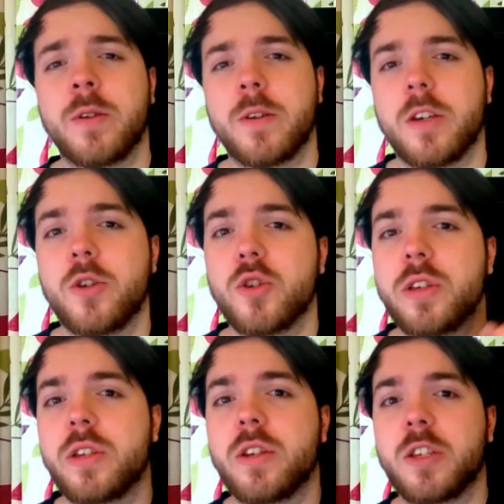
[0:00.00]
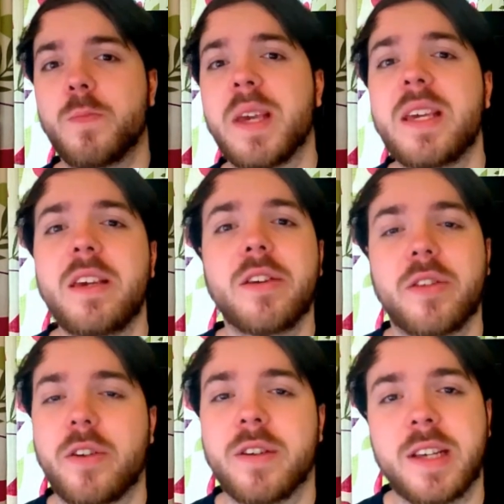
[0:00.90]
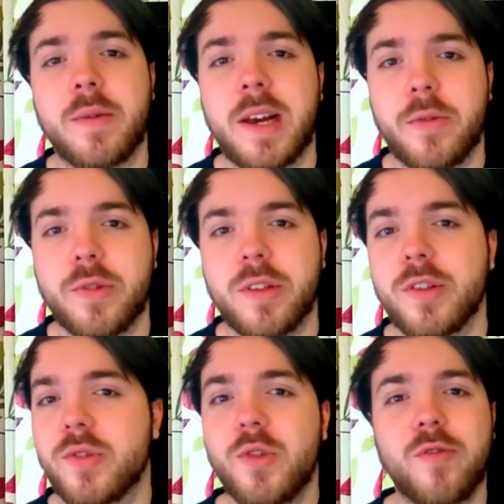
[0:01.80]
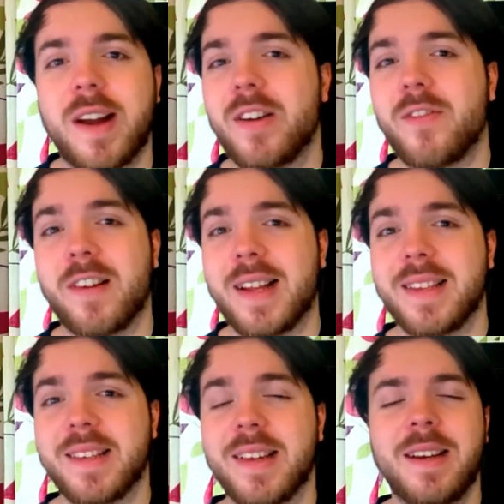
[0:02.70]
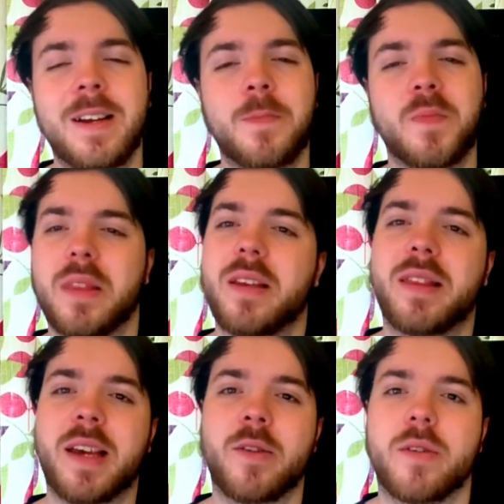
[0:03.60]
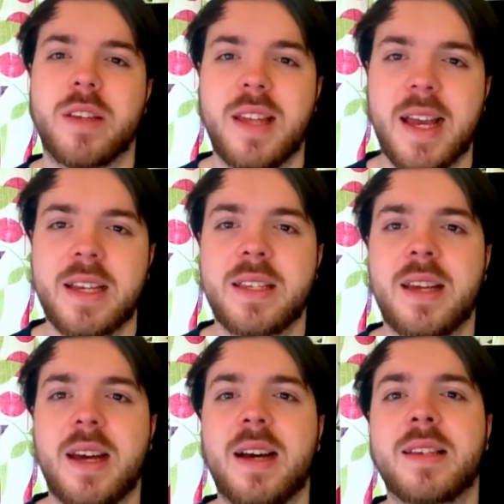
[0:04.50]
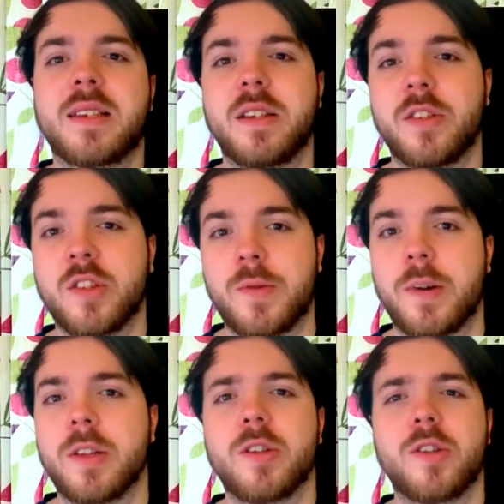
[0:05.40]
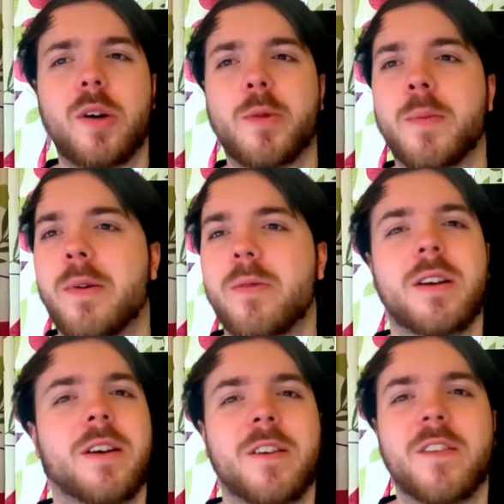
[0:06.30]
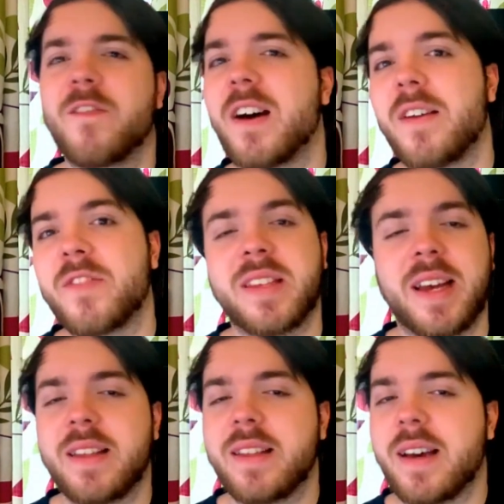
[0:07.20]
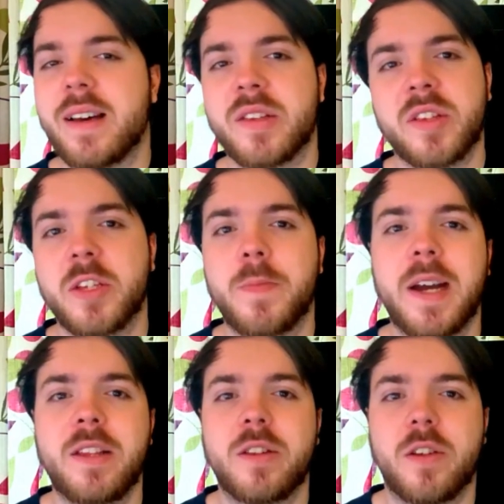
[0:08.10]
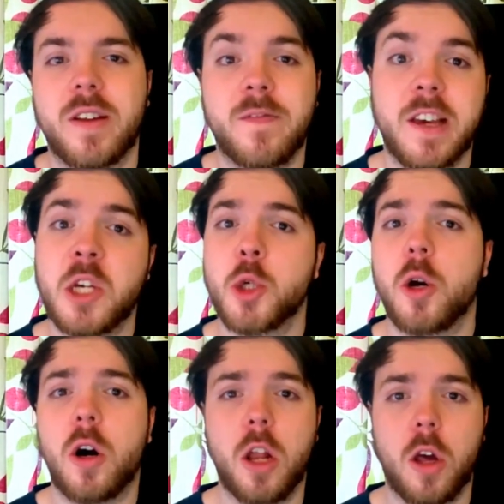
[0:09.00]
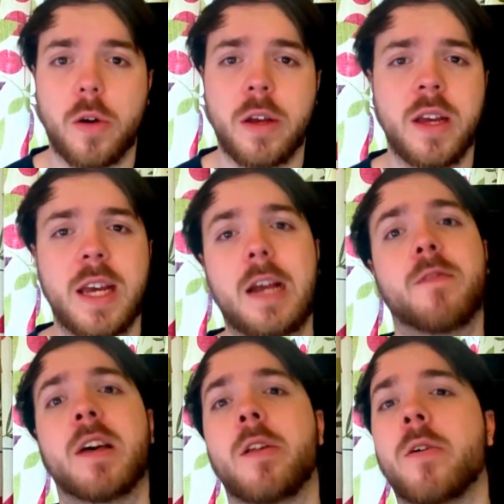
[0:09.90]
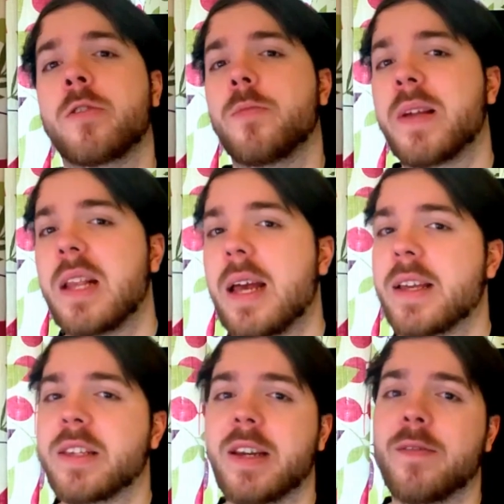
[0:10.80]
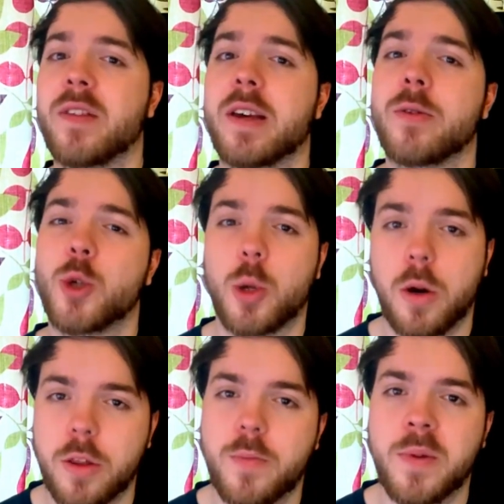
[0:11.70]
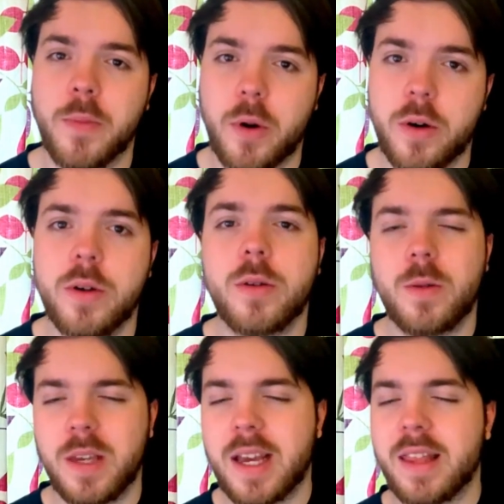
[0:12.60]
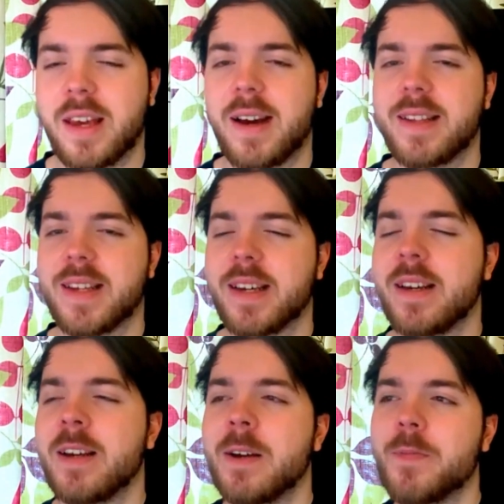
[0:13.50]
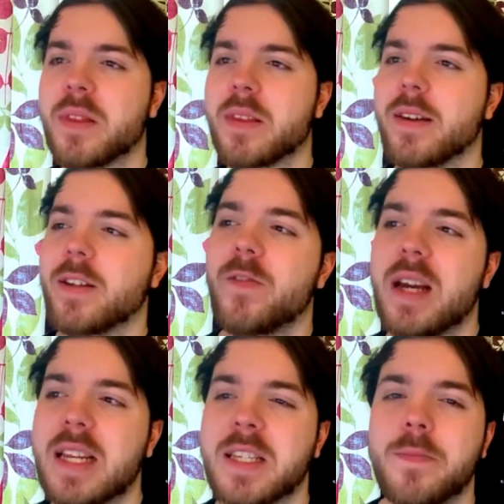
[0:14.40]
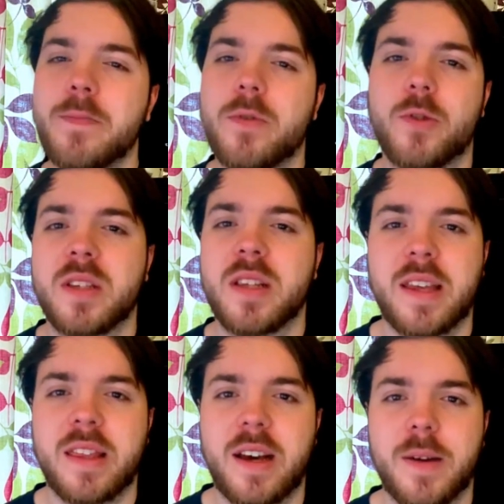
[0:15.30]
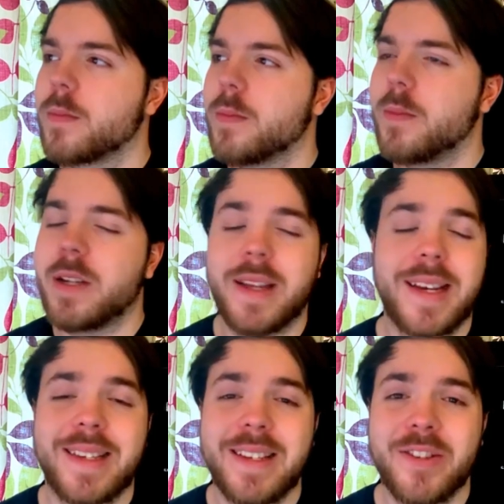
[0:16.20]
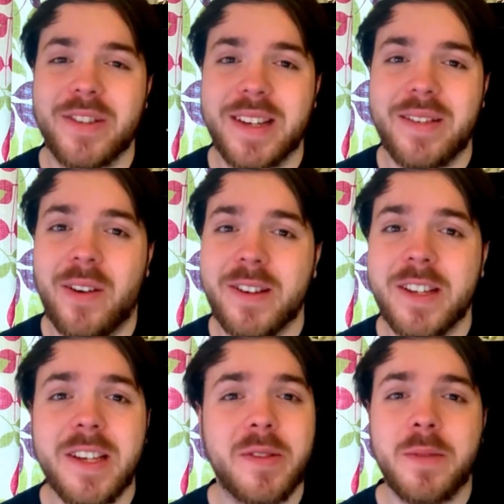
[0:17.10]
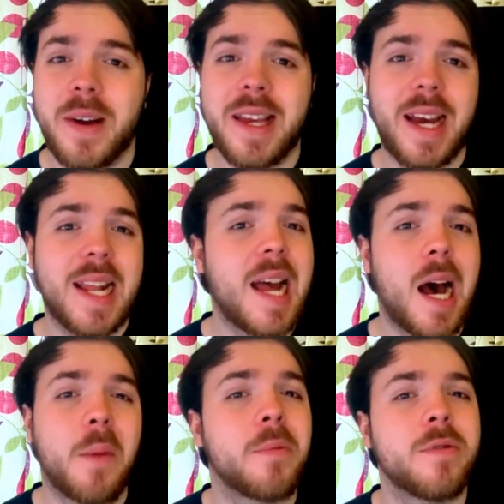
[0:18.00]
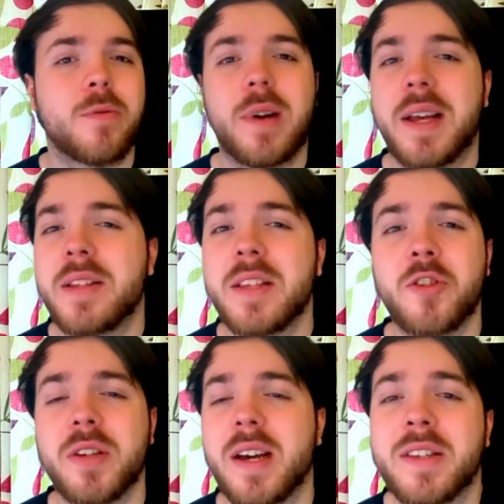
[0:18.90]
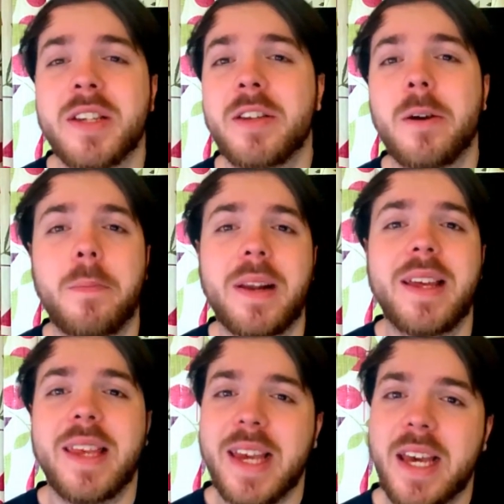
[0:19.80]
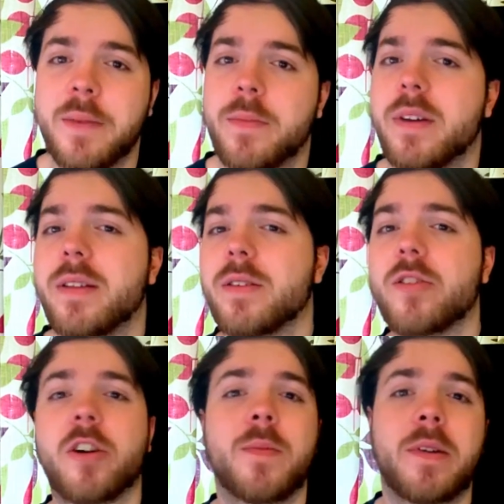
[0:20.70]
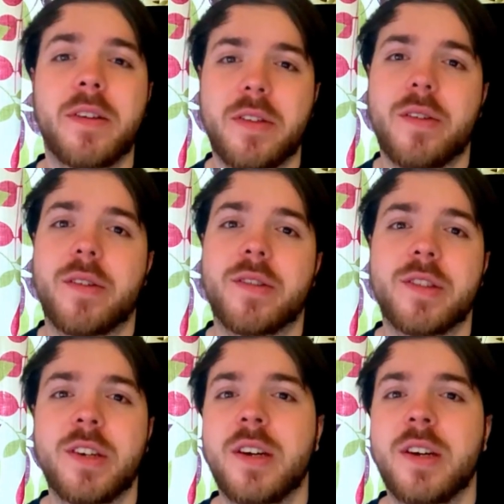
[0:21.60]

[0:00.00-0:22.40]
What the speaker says: You just speak your thoughts out loud. There's no right or wrong answer. You'd then go to the next task and so on. There's normally about 5 to 10 tasks depending on if they're short or long. If they're long, be less. If they're short, there'll be more. You get the idea. And it's fairly simple just like that. And that is literally all you do. You might get an app where it's literally asking you to play the game and talk about your thoughts.